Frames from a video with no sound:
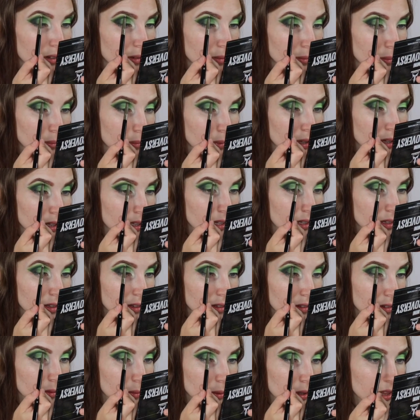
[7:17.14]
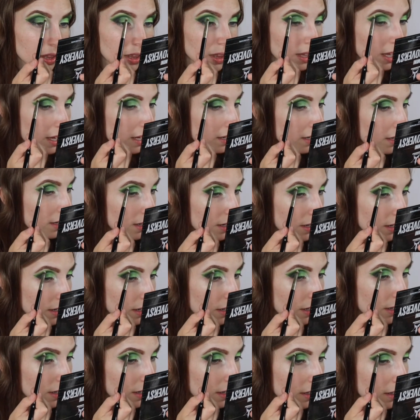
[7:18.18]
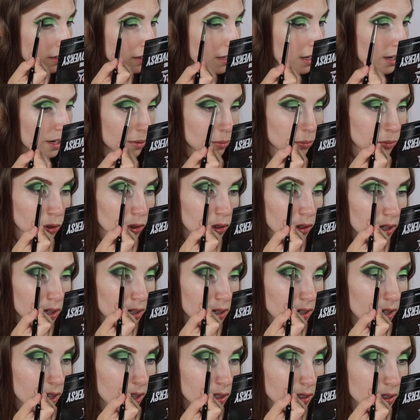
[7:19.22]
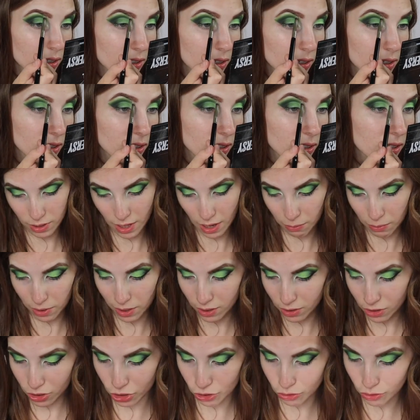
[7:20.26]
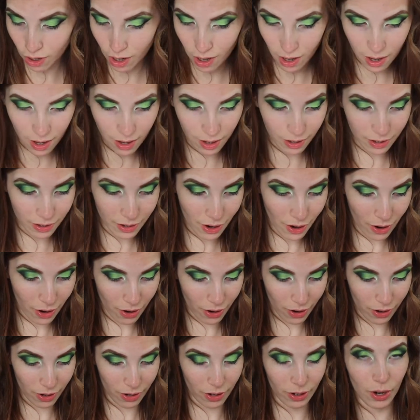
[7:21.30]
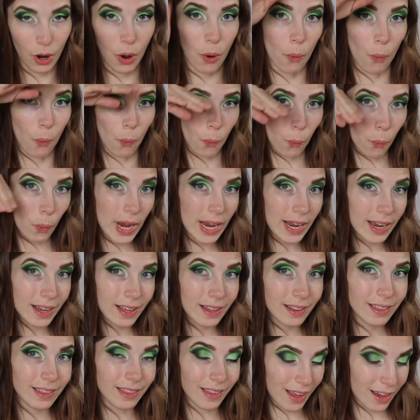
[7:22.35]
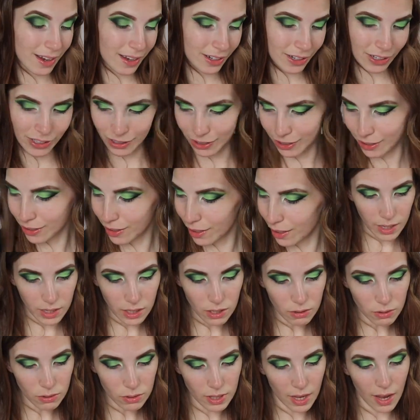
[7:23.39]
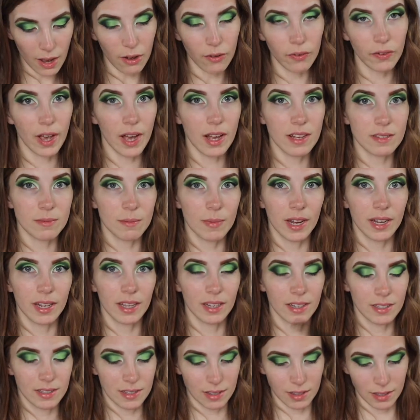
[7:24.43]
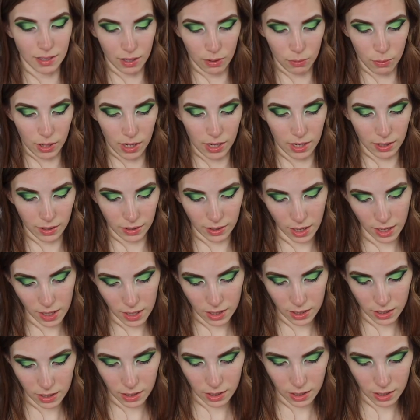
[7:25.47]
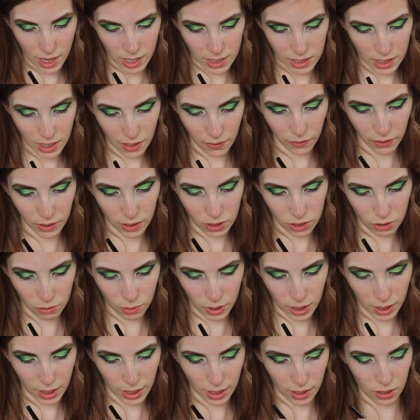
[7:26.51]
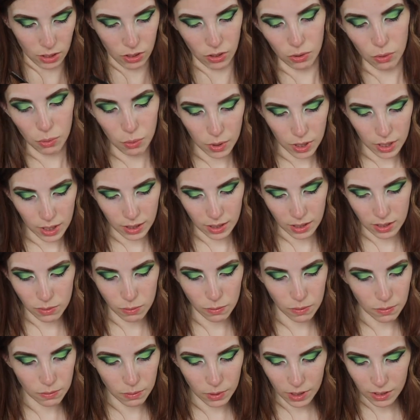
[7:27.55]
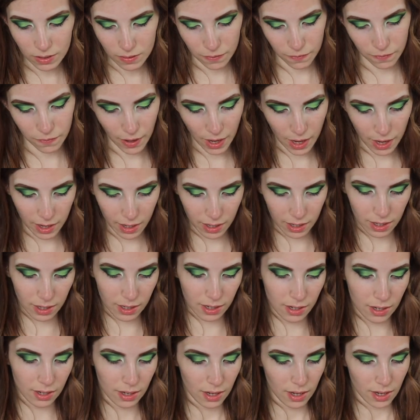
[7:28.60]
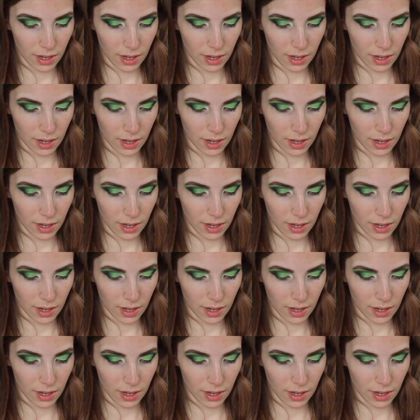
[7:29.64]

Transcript: blends with that lime green color. Now we can draw on our wing liner. I use e.l.f. Cosmetics liquid liner. I definitely do want to get a new one. This one works fine,